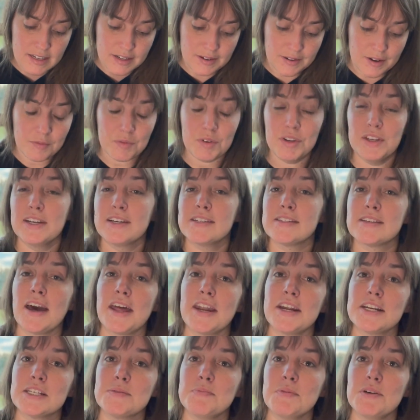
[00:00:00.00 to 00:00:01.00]
I'm really
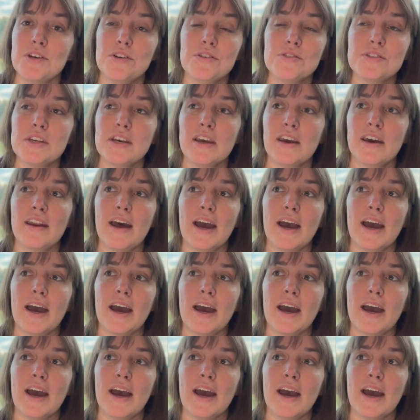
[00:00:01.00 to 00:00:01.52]
excited to be using it.